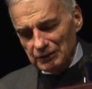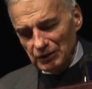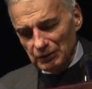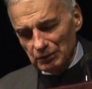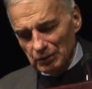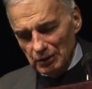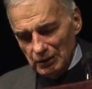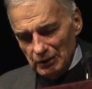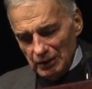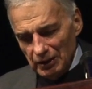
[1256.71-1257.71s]
to
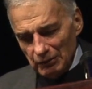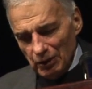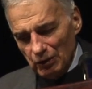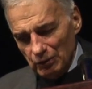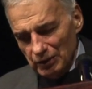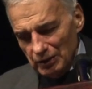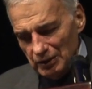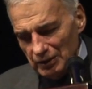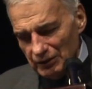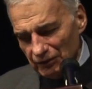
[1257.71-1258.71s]
erode
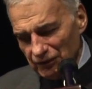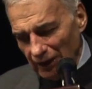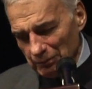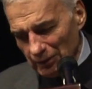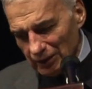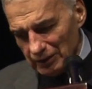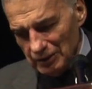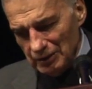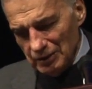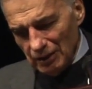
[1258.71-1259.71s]
the fabric
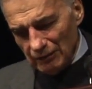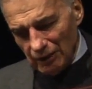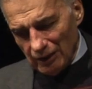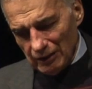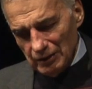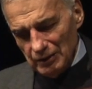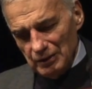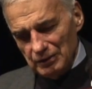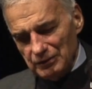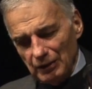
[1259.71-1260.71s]
of our
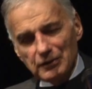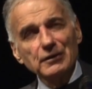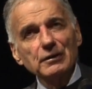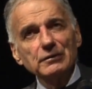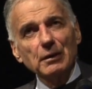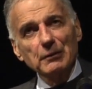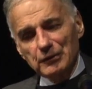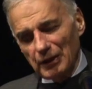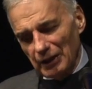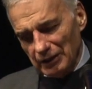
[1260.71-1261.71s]
tender
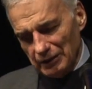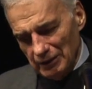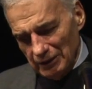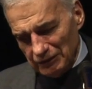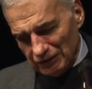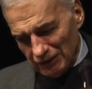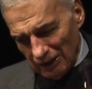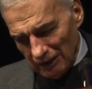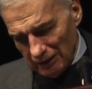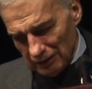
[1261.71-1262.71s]
democratic
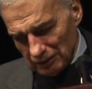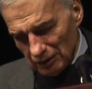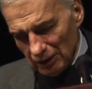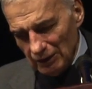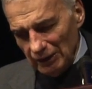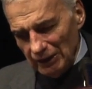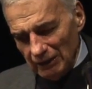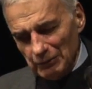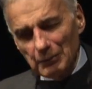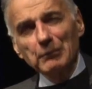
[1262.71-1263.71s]
society.
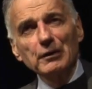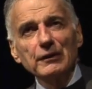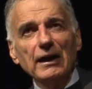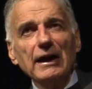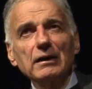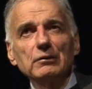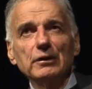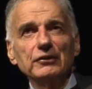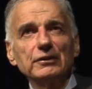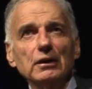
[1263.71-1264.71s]
I remember that
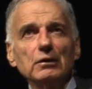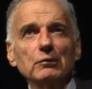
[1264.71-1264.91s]
was